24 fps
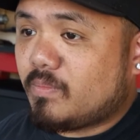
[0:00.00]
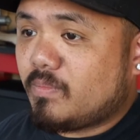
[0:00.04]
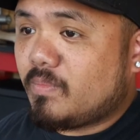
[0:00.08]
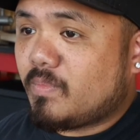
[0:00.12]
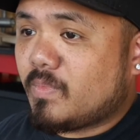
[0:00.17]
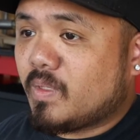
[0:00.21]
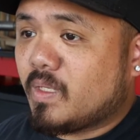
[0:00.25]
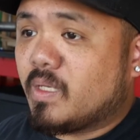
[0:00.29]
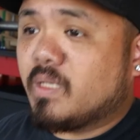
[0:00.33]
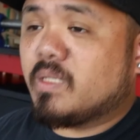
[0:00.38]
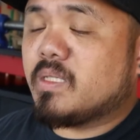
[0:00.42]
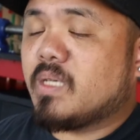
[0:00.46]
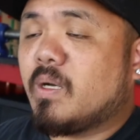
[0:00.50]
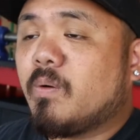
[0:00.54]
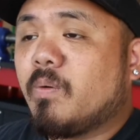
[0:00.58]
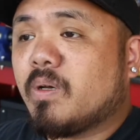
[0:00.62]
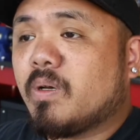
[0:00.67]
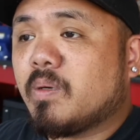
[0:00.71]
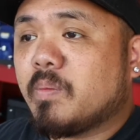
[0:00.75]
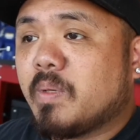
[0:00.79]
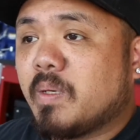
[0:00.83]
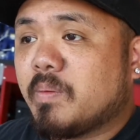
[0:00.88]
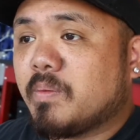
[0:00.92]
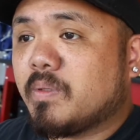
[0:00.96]
Because I
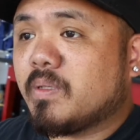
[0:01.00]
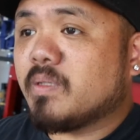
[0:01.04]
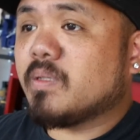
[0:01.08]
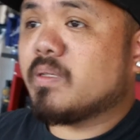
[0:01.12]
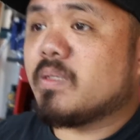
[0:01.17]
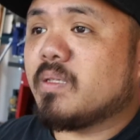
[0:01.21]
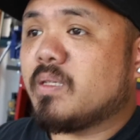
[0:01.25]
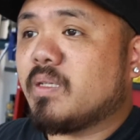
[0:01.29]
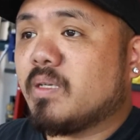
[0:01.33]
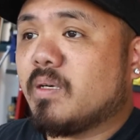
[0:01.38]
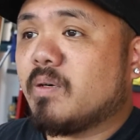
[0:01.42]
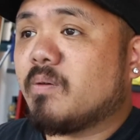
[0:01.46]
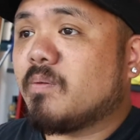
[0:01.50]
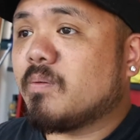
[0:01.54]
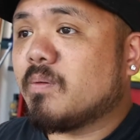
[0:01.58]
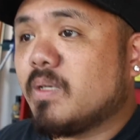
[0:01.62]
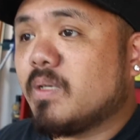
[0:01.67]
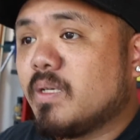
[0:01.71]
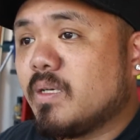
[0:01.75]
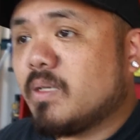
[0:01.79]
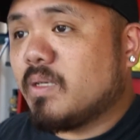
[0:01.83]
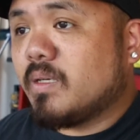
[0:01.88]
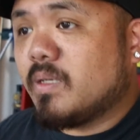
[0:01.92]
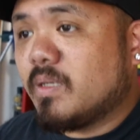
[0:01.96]
want to be able to,
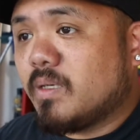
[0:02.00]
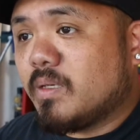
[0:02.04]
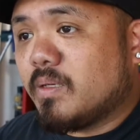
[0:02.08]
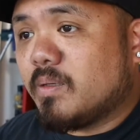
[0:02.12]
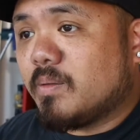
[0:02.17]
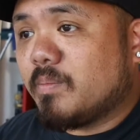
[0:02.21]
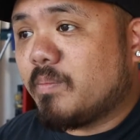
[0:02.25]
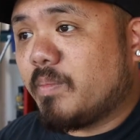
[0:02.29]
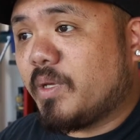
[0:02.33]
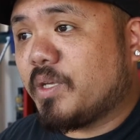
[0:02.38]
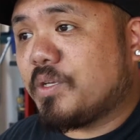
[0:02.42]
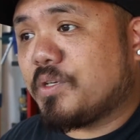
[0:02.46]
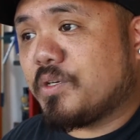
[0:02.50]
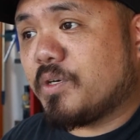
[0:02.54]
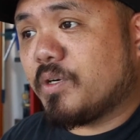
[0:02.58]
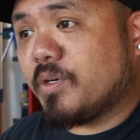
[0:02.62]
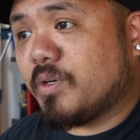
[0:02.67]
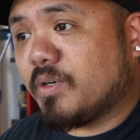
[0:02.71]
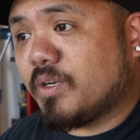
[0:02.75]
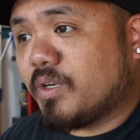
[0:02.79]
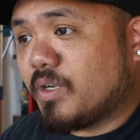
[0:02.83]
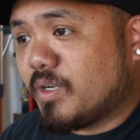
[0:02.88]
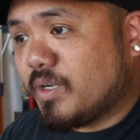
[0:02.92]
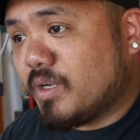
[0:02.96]
make sure
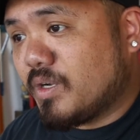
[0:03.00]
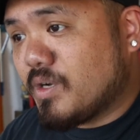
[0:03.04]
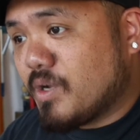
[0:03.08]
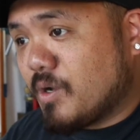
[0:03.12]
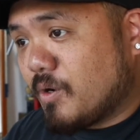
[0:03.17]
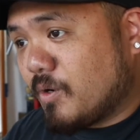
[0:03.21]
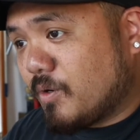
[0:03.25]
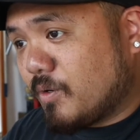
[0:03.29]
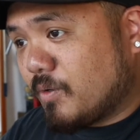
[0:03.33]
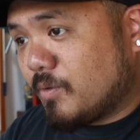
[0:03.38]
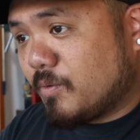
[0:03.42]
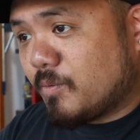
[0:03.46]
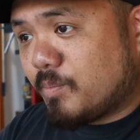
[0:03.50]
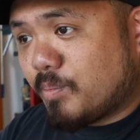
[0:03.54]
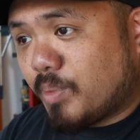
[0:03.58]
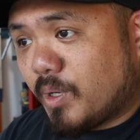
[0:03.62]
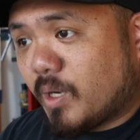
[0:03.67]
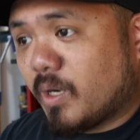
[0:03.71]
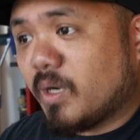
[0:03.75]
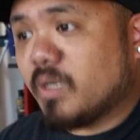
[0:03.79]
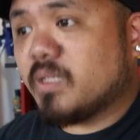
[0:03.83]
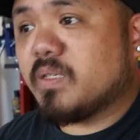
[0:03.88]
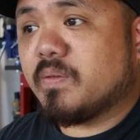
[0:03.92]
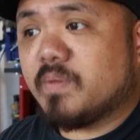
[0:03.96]
no
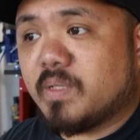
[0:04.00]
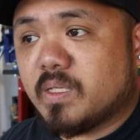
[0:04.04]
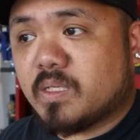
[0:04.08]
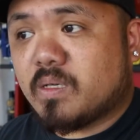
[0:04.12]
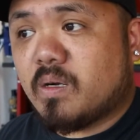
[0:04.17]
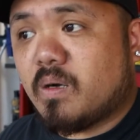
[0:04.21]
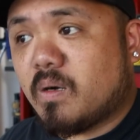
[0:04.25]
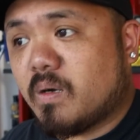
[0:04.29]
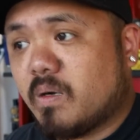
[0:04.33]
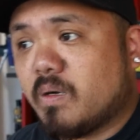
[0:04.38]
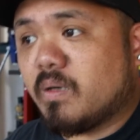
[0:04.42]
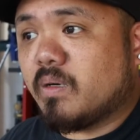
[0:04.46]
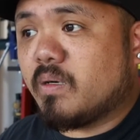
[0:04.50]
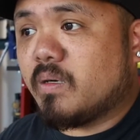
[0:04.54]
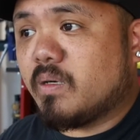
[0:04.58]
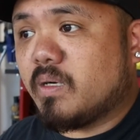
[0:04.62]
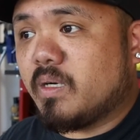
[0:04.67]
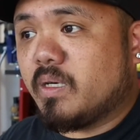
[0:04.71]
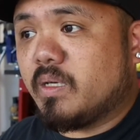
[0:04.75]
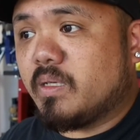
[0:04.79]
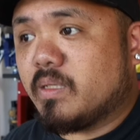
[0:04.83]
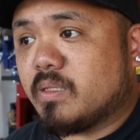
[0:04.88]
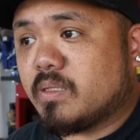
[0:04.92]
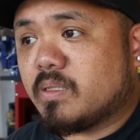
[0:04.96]
parts of this car
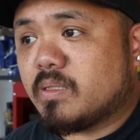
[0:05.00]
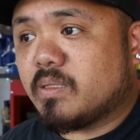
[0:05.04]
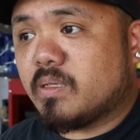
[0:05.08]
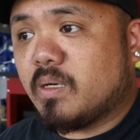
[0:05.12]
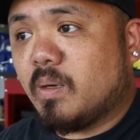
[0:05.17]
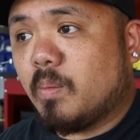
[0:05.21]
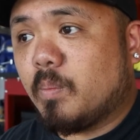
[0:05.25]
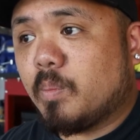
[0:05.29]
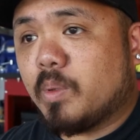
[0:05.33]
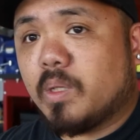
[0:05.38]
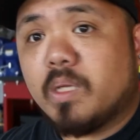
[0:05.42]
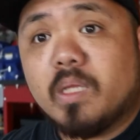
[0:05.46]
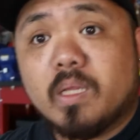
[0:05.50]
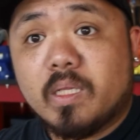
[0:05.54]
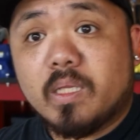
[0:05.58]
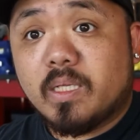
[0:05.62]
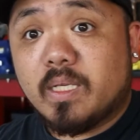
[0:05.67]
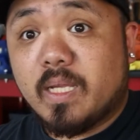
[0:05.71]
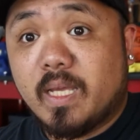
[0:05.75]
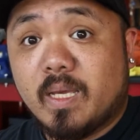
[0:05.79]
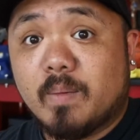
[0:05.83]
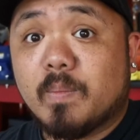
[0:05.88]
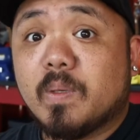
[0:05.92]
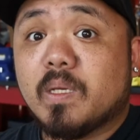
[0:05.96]
is completely
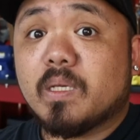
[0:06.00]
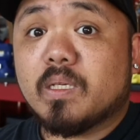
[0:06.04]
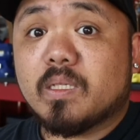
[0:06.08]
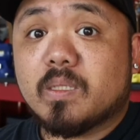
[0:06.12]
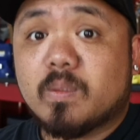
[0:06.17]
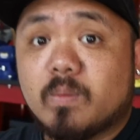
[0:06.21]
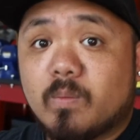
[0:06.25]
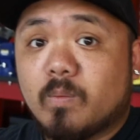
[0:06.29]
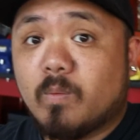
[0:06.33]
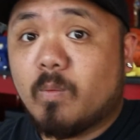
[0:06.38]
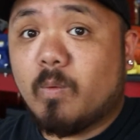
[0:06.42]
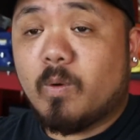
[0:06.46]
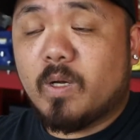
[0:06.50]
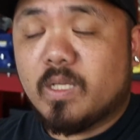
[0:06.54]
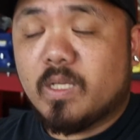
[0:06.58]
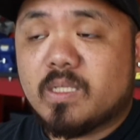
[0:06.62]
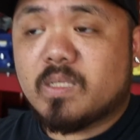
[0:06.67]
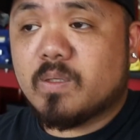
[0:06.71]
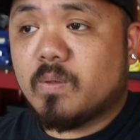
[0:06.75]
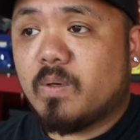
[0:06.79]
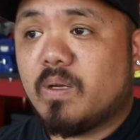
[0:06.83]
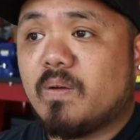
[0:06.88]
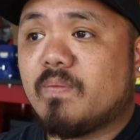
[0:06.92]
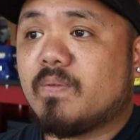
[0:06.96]
damaged
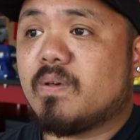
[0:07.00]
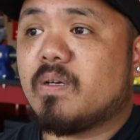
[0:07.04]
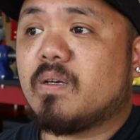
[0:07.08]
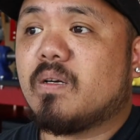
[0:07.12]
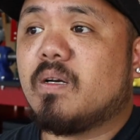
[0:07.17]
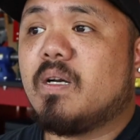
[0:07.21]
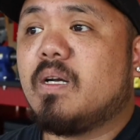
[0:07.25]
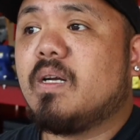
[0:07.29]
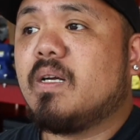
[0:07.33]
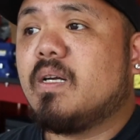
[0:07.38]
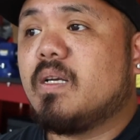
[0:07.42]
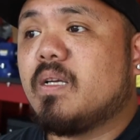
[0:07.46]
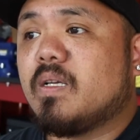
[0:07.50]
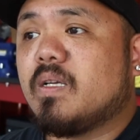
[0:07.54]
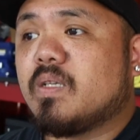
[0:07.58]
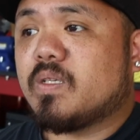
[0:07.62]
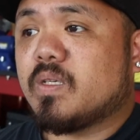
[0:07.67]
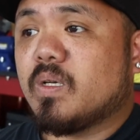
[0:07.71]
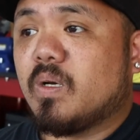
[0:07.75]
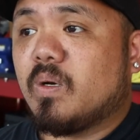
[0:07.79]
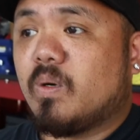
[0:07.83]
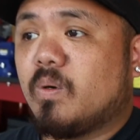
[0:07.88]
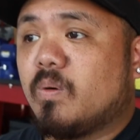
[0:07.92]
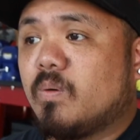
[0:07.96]
whatsoever.
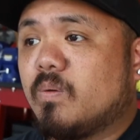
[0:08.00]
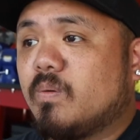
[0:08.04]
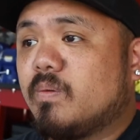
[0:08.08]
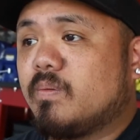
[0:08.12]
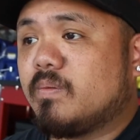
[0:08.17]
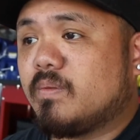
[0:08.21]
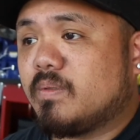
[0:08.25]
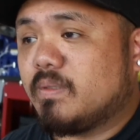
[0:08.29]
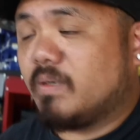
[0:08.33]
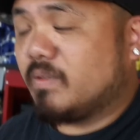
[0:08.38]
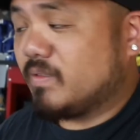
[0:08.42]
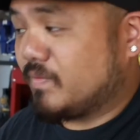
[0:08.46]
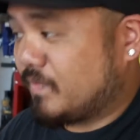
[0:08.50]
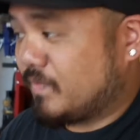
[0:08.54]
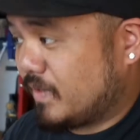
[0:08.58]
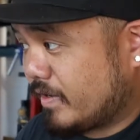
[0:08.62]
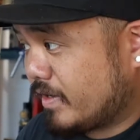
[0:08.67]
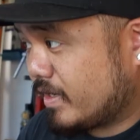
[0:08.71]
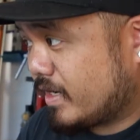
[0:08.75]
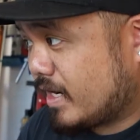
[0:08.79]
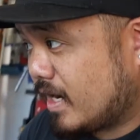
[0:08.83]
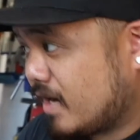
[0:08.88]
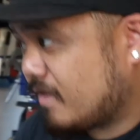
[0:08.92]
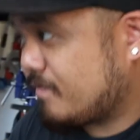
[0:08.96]
So I was very
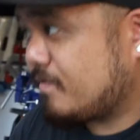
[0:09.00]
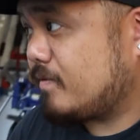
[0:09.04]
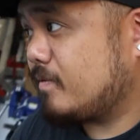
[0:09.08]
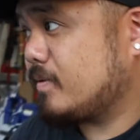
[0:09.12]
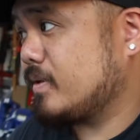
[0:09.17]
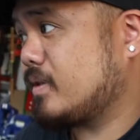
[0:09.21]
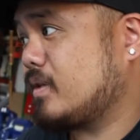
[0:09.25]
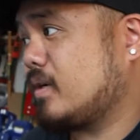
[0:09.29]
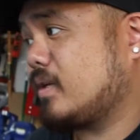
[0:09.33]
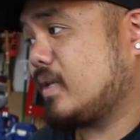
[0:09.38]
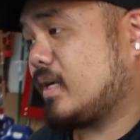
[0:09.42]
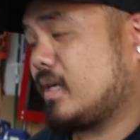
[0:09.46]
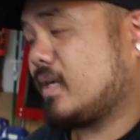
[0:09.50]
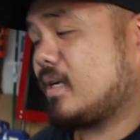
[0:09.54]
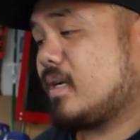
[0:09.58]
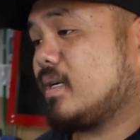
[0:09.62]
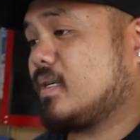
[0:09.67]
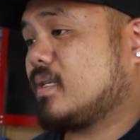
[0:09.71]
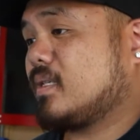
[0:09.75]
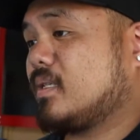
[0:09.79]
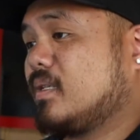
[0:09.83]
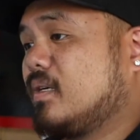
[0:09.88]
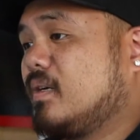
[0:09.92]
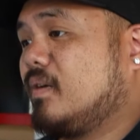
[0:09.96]
careful with all that kind
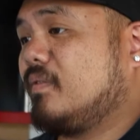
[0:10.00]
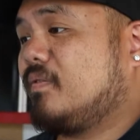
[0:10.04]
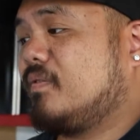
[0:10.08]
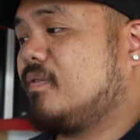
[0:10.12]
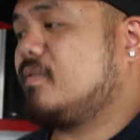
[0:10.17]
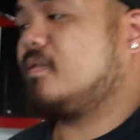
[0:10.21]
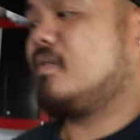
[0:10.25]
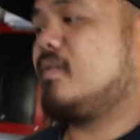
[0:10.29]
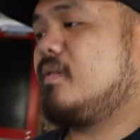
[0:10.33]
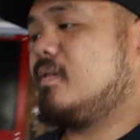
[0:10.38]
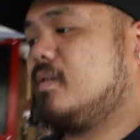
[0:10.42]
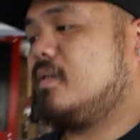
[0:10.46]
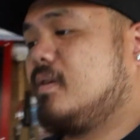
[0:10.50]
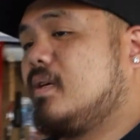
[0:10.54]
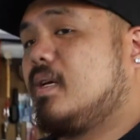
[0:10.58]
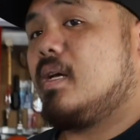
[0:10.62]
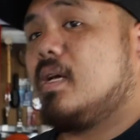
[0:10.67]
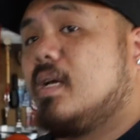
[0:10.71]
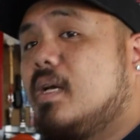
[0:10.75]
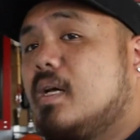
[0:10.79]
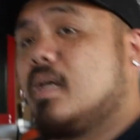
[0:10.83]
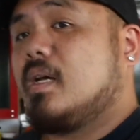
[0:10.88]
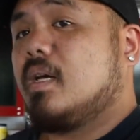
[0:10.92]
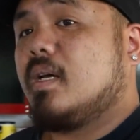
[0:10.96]
of stuff.
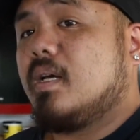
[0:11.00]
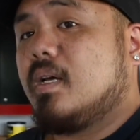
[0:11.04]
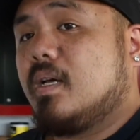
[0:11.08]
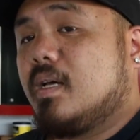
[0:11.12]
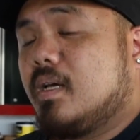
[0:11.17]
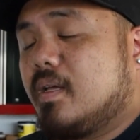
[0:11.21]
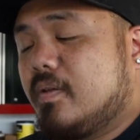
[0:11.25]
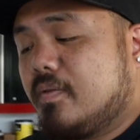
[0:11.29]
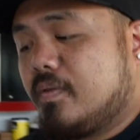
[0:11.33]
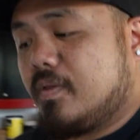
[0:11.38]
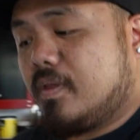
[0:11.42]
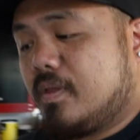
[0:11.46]
And